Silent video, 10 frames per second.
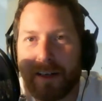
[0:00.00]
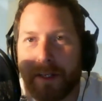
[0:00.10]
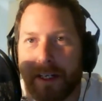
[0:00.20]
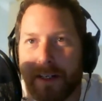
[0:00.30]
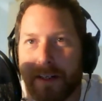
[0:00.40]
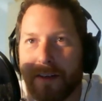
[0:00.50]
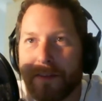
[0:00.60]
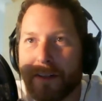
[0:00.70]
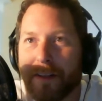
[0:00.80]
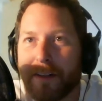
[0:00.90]
I mean, how do you
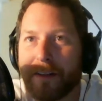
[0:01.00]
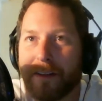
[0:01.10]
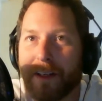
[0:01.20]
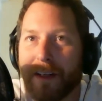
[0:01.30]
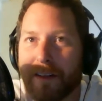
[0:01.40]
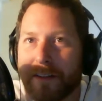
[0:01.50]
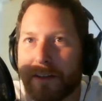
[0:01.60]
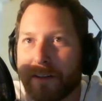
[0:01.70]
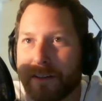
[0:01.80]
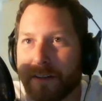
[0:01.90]
even
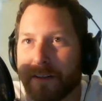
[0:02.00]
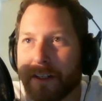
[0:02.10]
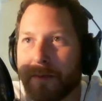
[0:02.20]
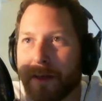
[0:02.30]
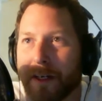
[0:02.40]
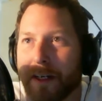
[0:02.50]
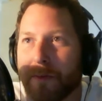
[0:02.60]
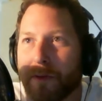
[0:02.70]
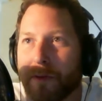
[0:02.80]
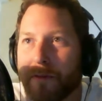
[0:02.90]
start to think about how to
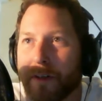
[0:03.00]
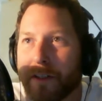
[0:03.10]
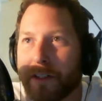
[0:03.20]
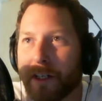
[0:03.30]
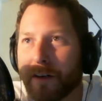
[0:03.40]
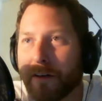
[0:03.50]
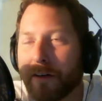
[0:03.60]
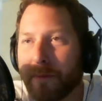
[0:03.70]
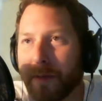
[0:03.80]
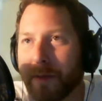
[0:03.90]
move a chair?
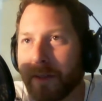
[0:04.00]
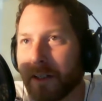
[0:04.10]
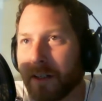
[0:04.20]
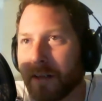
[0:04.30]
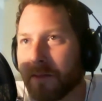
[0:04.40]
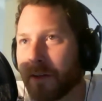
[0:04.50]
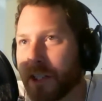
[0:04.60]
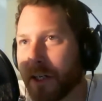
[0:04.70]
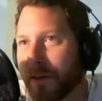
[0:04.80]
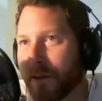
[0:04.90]
Maybe even a
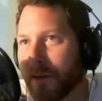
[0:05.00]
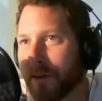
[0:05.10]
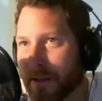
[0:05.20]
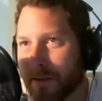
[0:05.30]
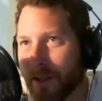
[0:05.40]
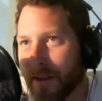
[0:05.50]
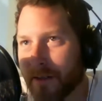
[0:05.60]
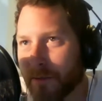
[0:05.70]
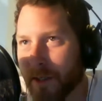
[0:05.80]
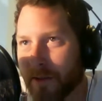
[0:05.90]
chair that weighs
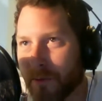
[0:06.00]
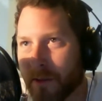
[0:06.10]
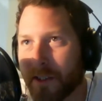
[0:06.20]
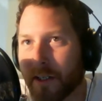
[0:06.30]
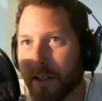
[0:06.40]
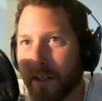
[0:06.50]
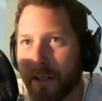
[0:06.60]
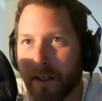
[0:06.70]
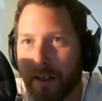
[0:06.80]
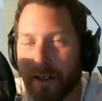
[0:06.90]
2,000 pounds, 1 ton.
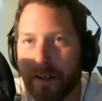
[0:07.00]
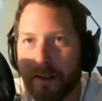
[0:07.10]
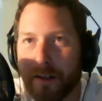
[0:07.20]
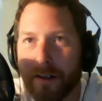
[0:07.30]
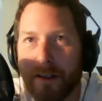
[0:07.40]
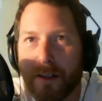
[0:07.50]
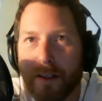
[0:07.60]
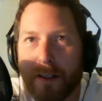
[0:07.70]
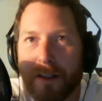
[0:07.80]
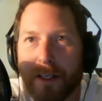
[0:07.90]
Okay,
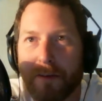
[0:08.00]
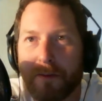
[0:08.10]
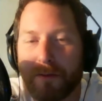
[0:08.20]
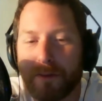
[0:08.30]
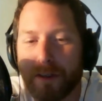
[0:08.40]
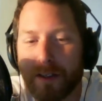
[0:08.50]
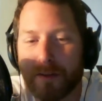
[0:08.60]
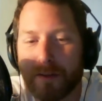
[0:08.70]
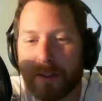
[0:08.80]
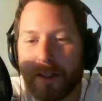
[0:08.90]
that
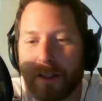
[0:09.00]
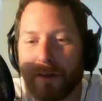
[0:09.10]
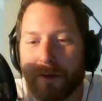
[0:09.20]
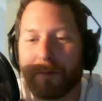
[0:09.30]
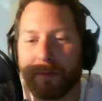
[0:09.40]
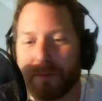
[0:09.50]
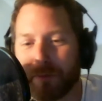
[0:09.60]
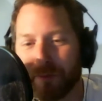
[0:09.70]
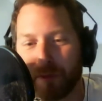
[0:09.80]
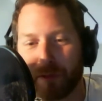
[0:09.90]
you say
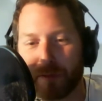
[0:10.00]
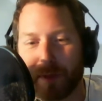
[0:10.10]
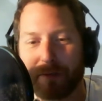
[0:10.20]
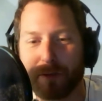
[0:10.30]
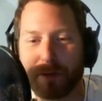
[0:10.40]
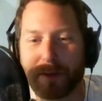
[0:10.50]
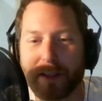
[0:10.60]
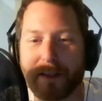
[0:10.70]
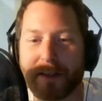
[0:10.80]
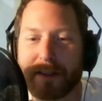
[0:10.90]
moves back and forth
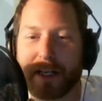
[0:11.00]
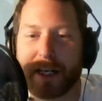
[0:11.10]
with ease.